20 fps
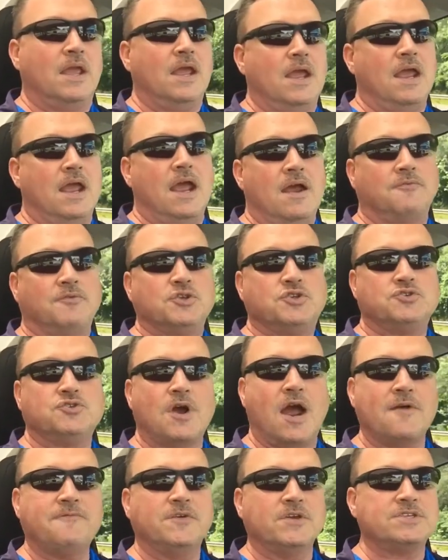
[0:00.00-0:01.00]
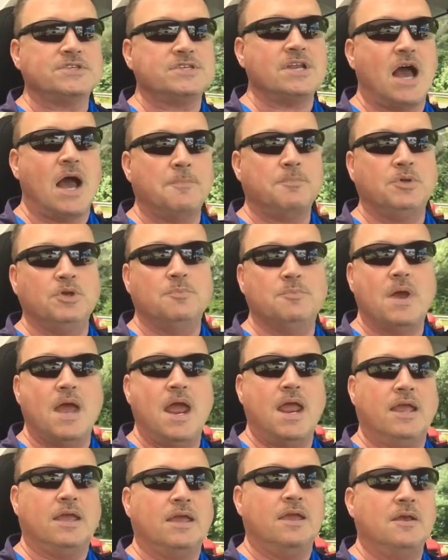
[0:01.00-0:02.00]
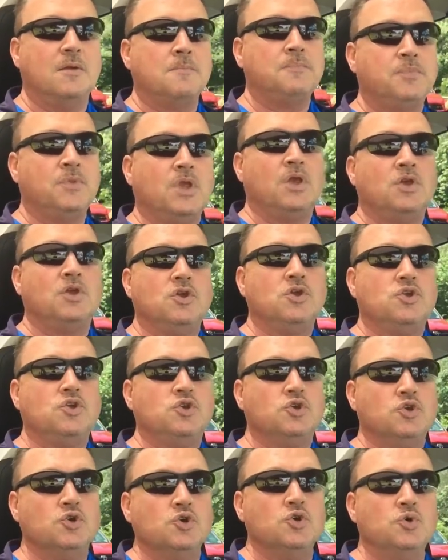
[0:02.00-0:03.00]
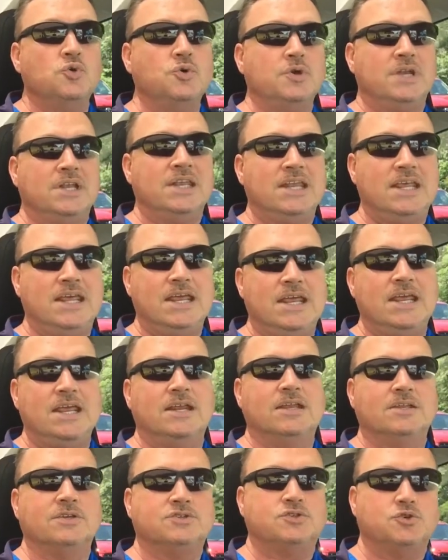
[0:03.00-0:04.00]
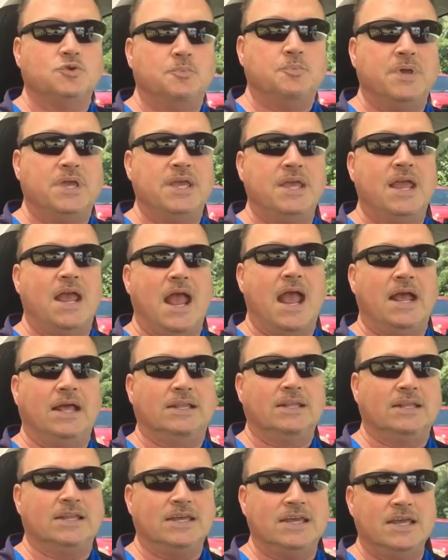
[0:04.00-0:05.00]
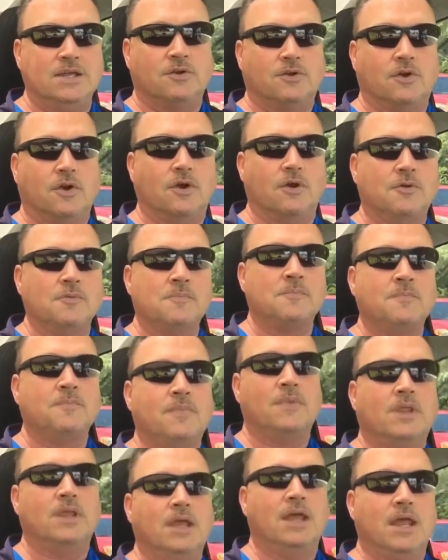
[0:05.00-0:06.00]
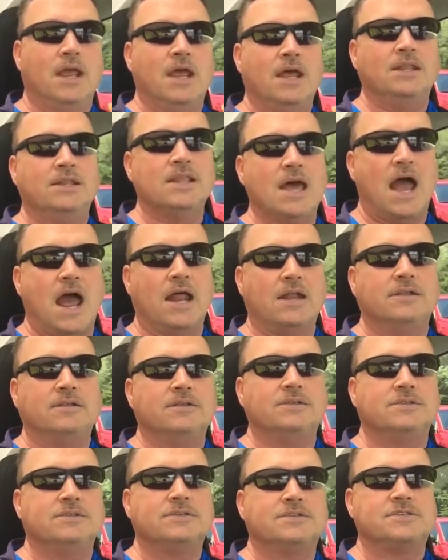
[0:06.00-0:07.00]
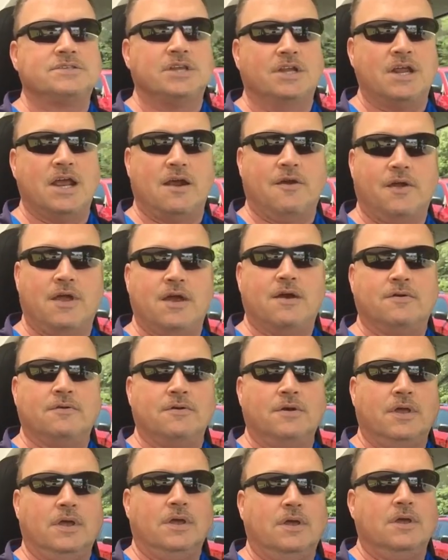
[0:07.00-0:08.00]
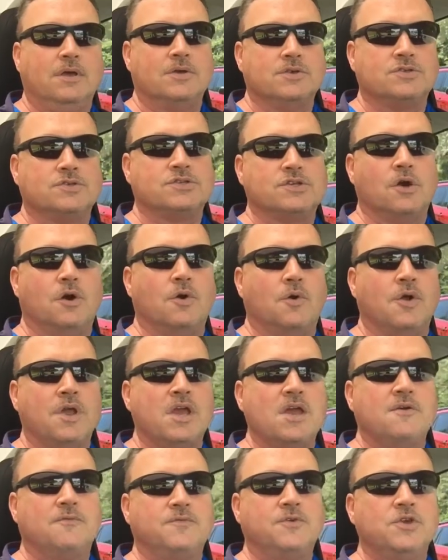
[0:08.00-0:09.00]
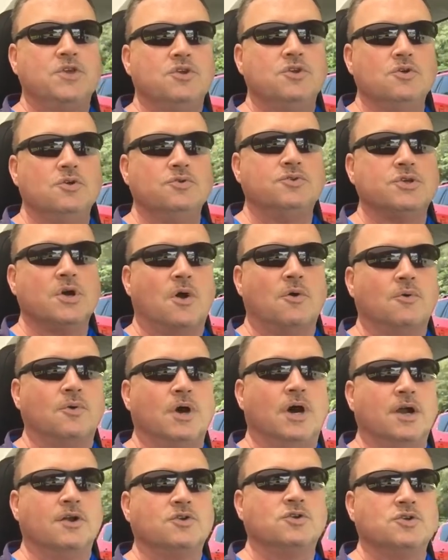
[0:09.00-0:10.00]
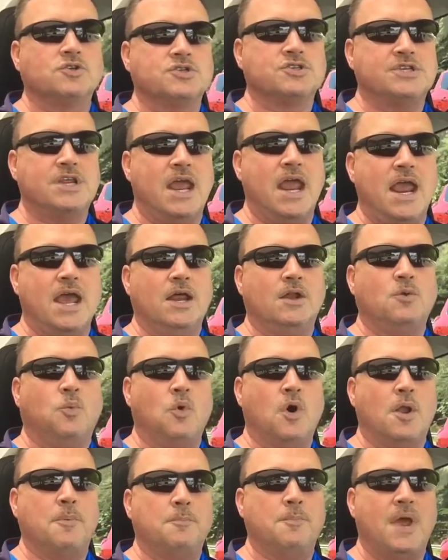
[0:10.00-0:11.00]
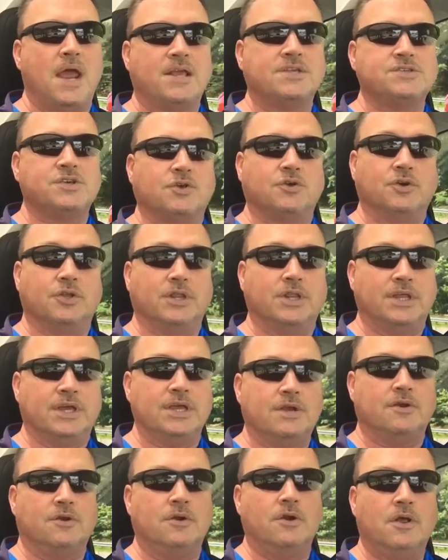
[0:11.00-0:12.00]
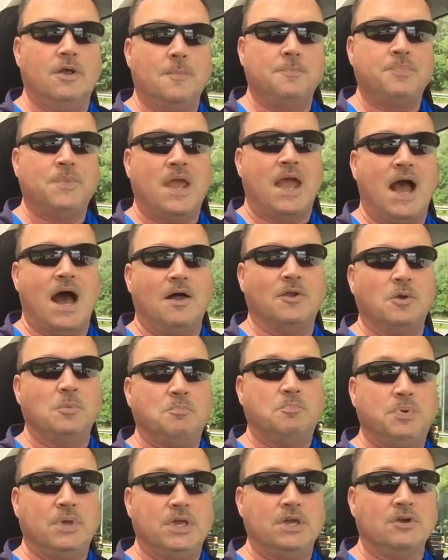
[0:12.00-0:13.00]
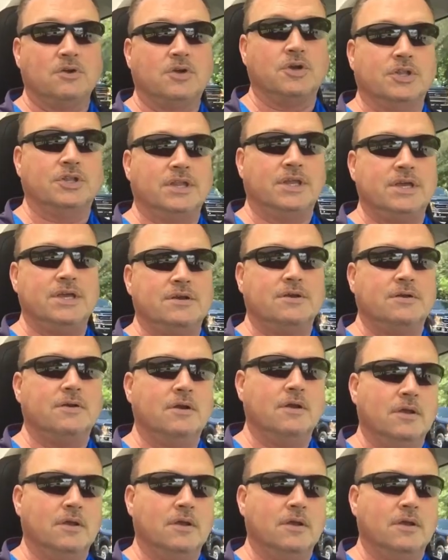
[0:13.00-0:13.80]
every traffic stop you make, you need to be a leader in that scenario. So if you don't understand what makes a good leader, how to be a good leader,